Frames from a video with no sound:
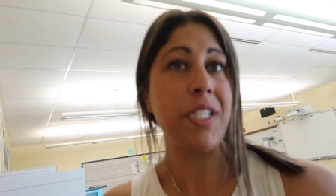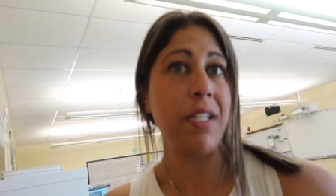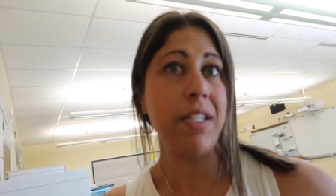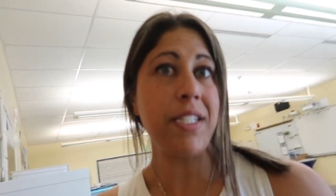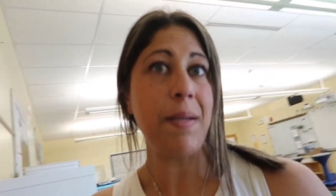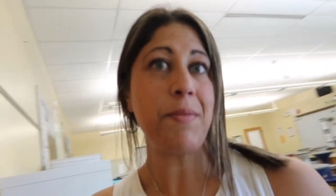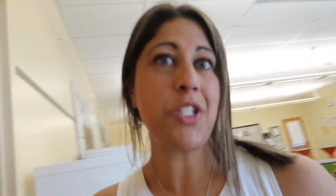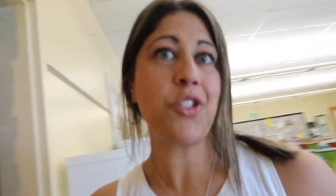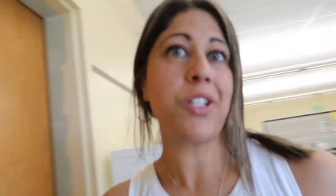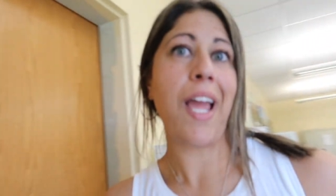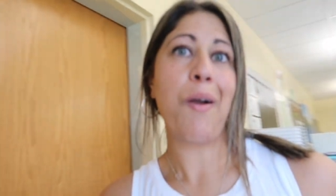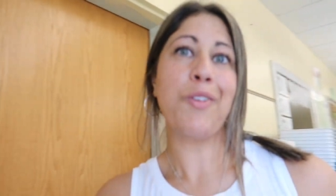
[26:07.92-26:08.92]
we're still in the same
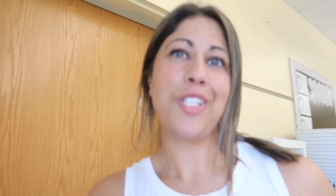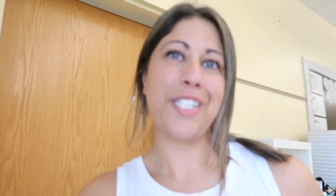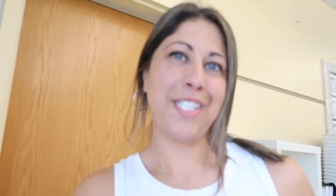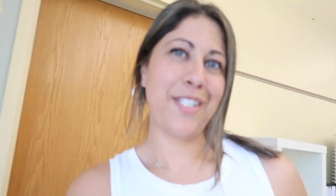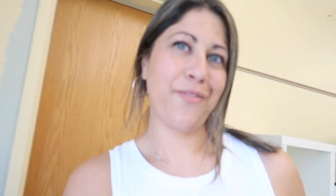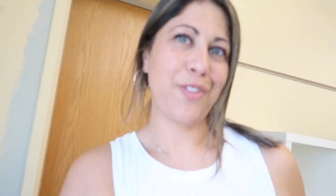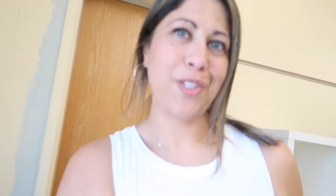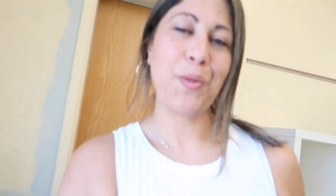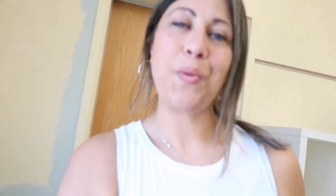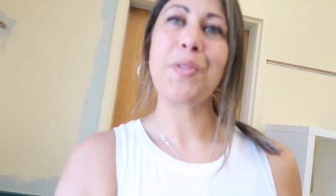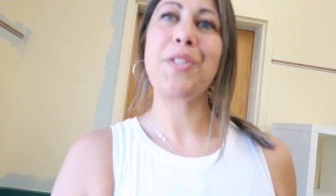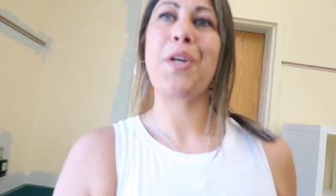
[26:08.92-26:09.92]
district now, we're just in different
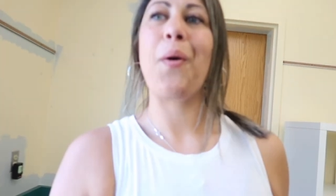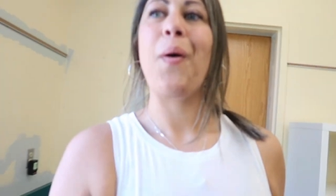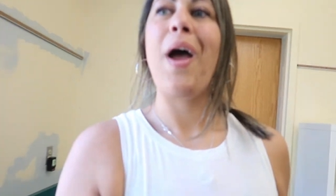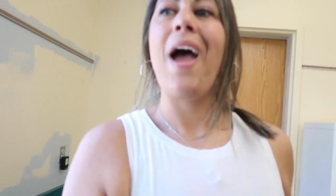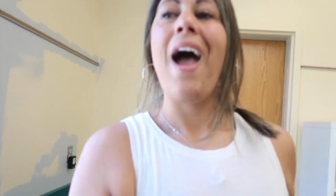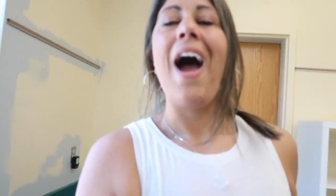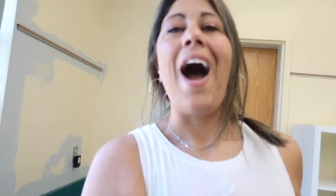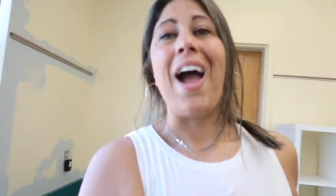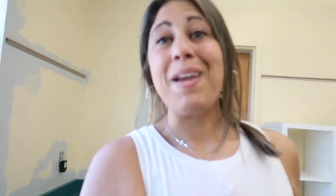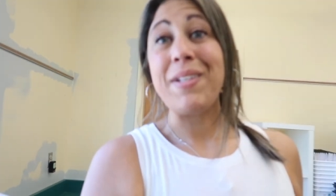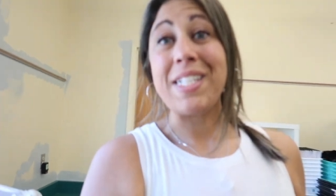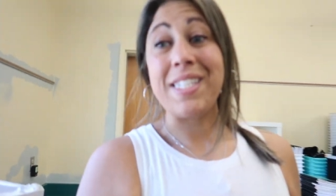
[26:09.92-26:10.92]
schools. So
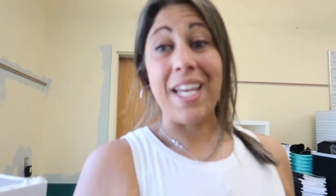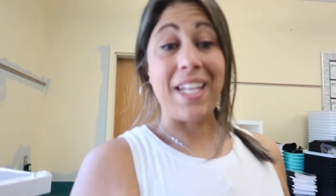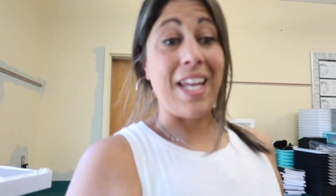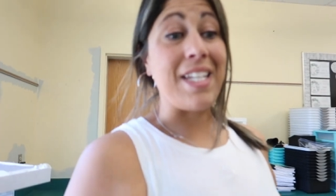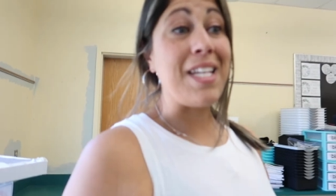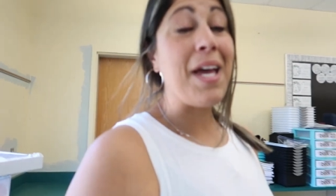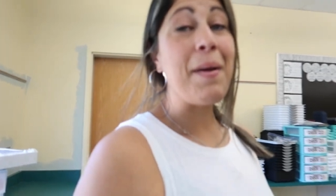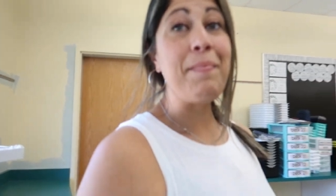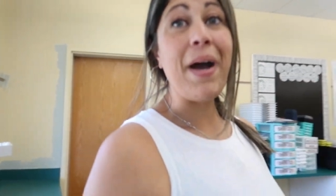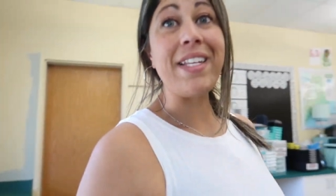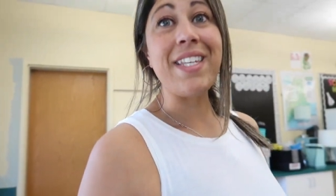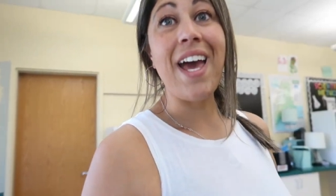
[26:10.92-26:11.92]
I'm excited,
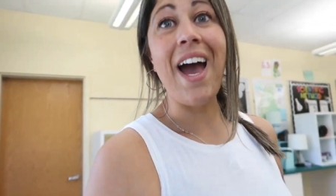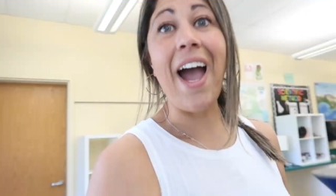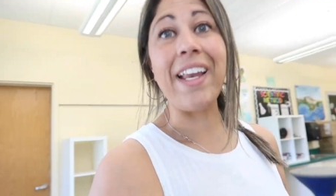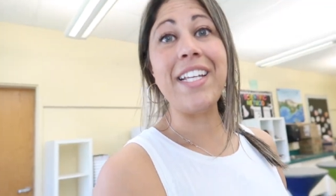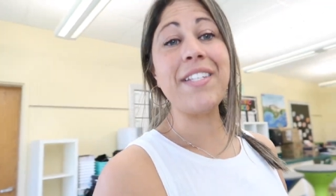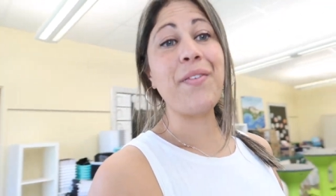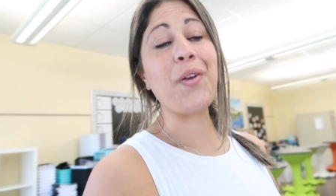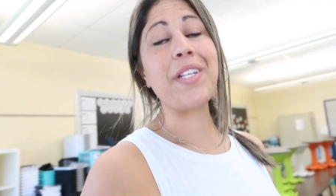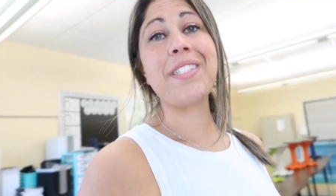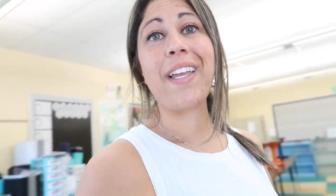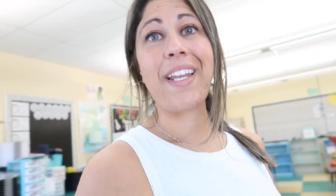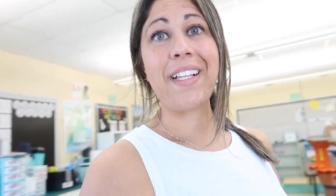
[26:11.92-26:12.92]
but I need to
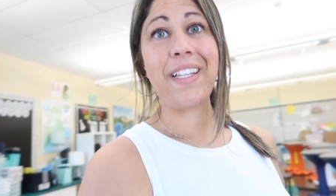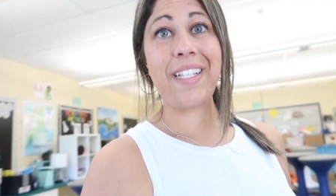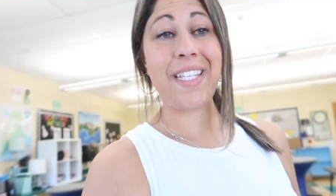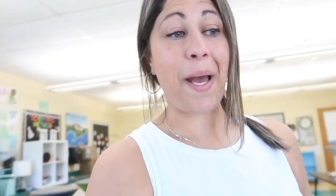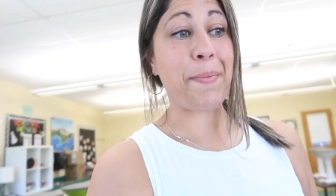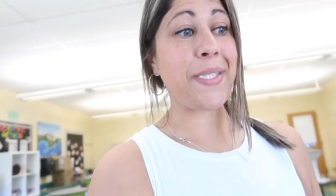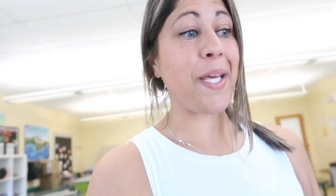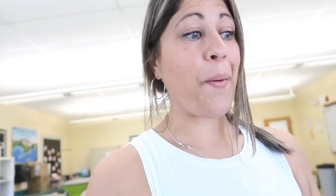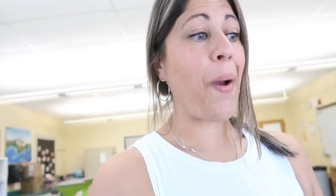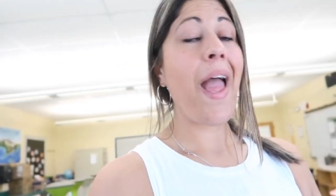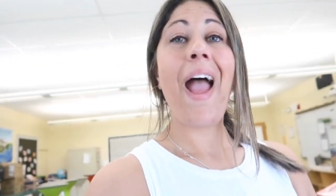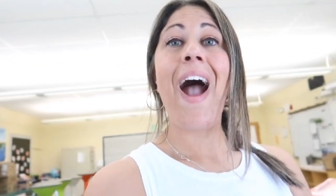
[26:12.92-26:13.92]
focus on getting cleaned up.
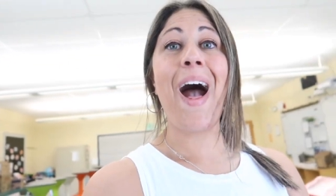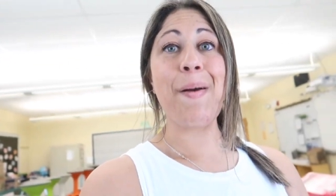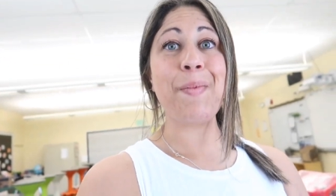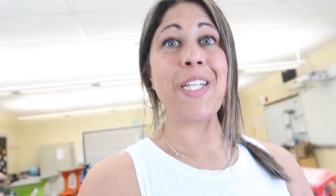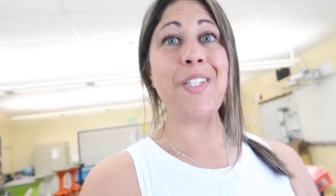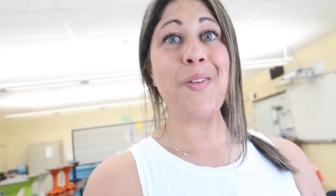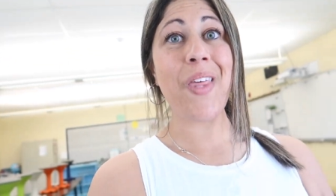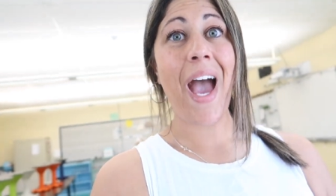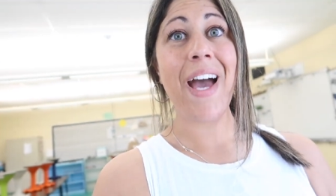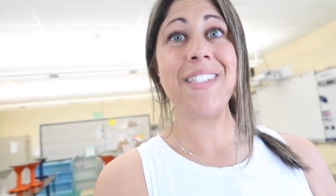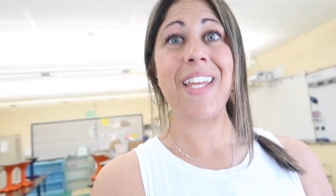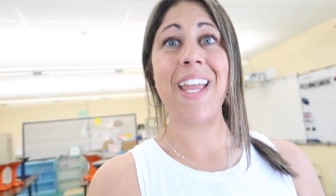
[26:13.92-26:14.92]
So I'm gonna do
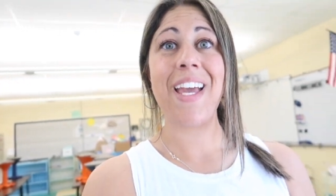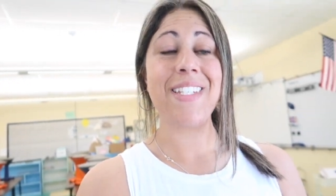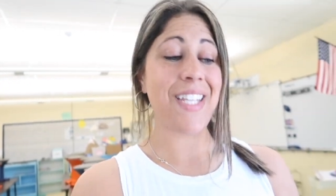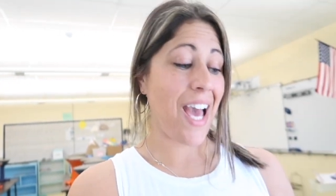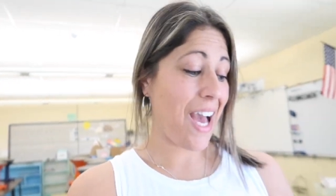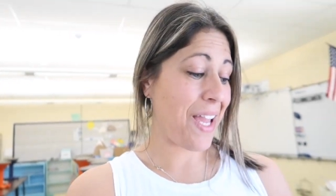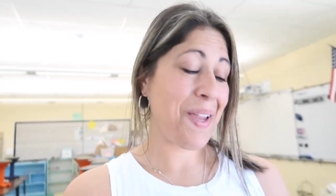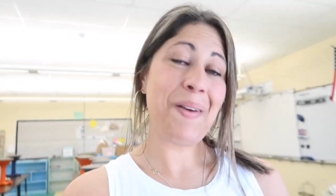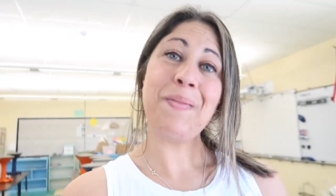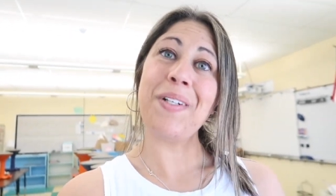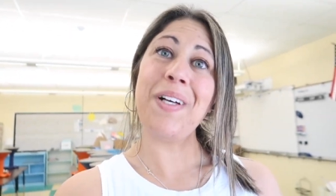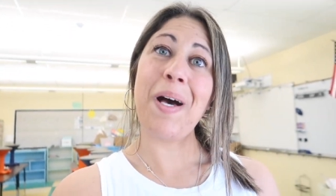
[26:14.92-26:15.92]
that, and I
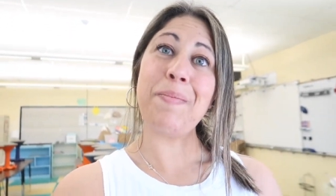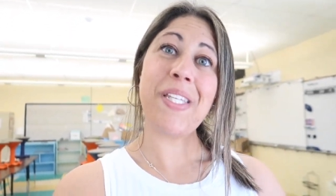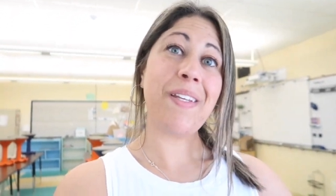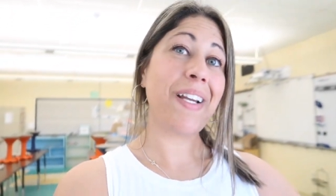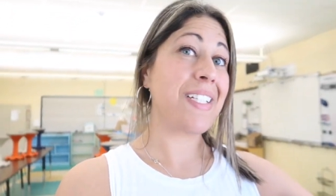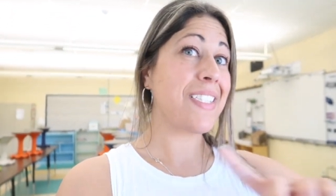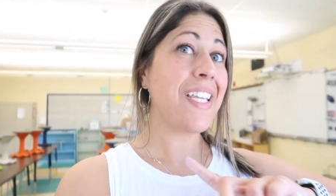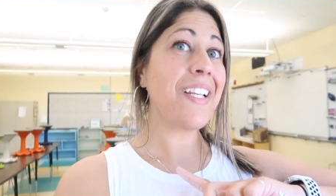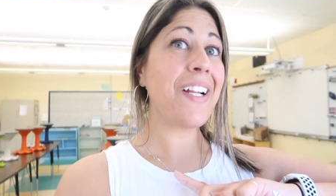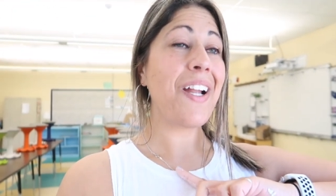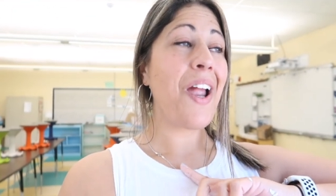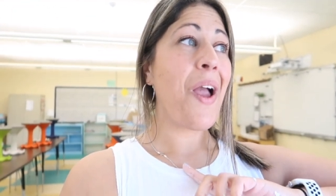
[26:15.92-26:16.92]
will update you guys
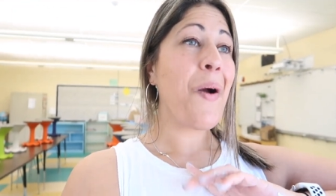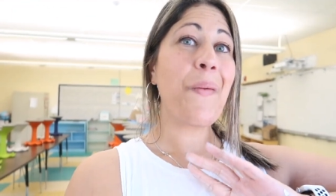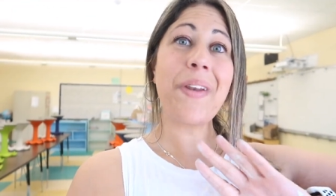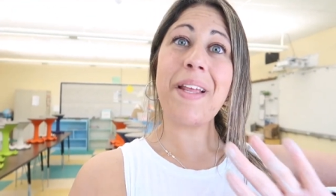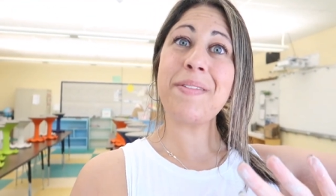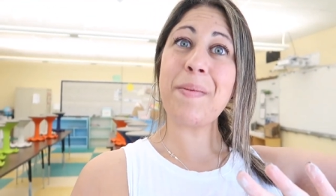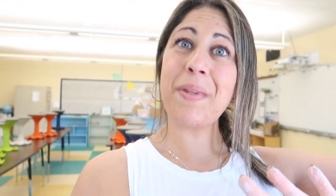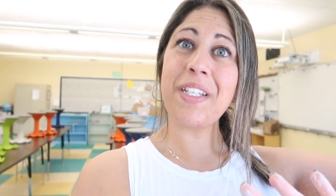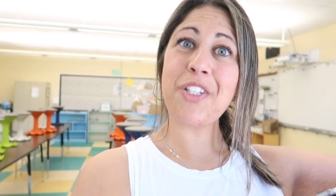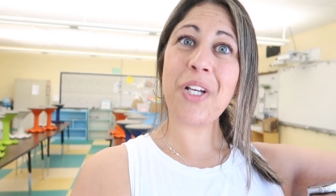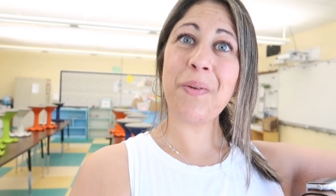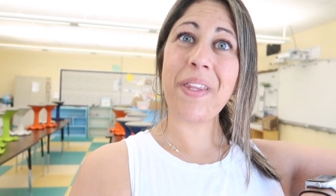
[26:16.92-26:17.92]
later when I have something
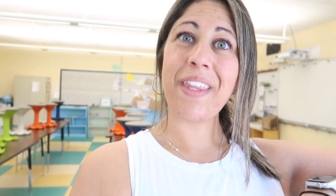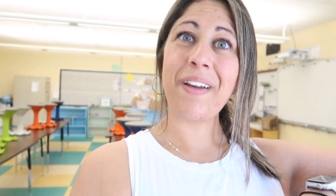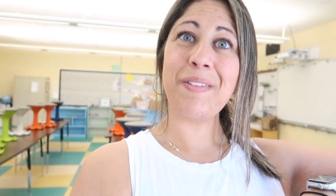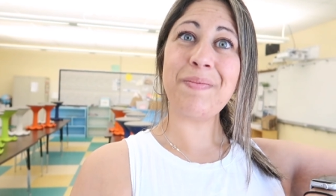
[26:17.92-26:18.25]
to share with you.